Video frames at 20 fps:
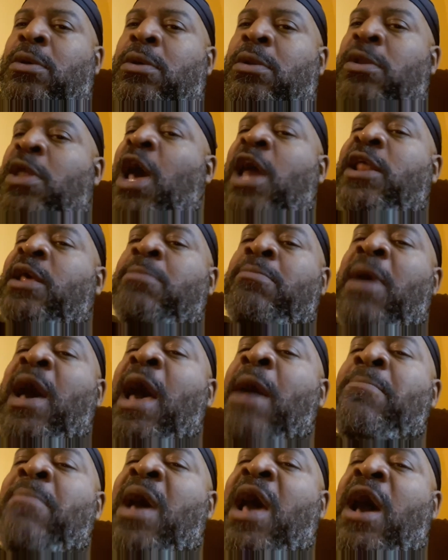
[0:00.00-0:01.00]
Not at
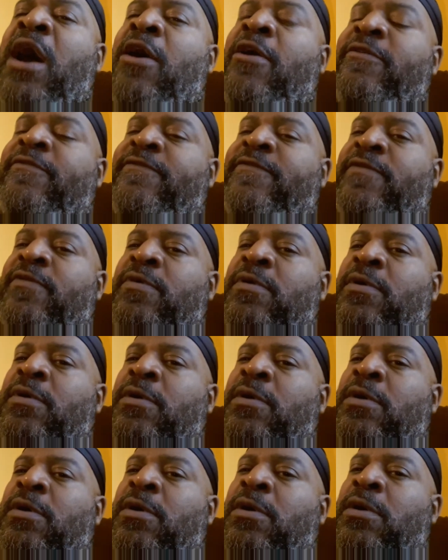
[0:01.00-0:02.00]
my mouth,
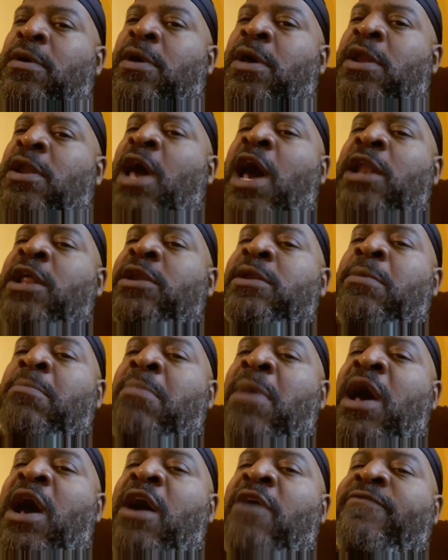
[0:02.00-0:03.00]
and not at the
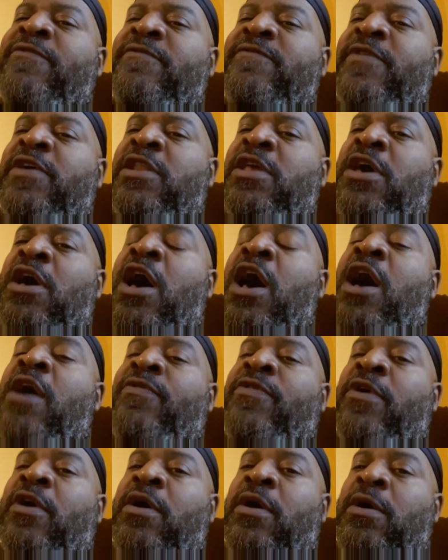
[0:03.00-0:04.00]
mouth of any
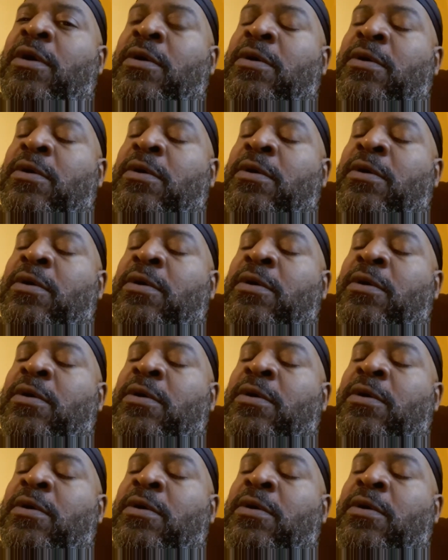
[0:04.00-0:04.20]
other.